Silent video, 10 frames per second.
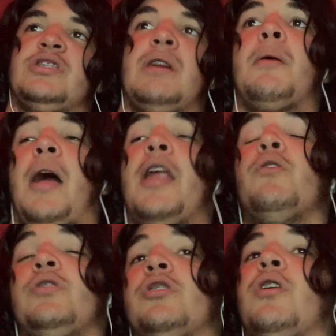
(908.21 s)
so i remember i
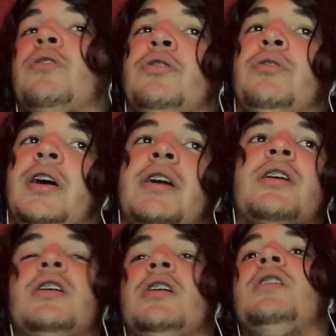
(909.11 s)
know what you're going through like
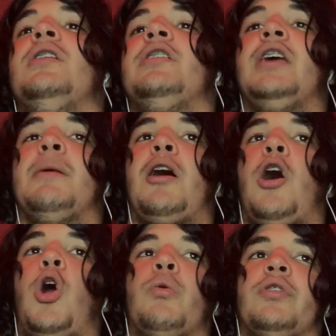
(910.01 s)
yeah, my
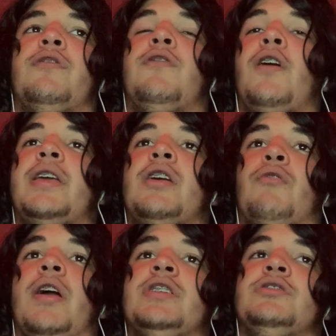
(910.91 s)
heart was fucking
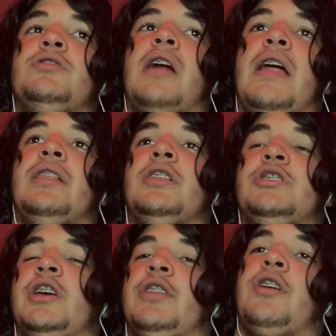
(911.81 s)
racing, dude. I
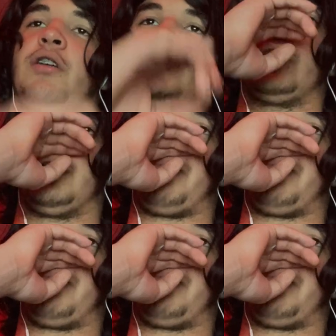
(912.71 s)
legit thought I was gonna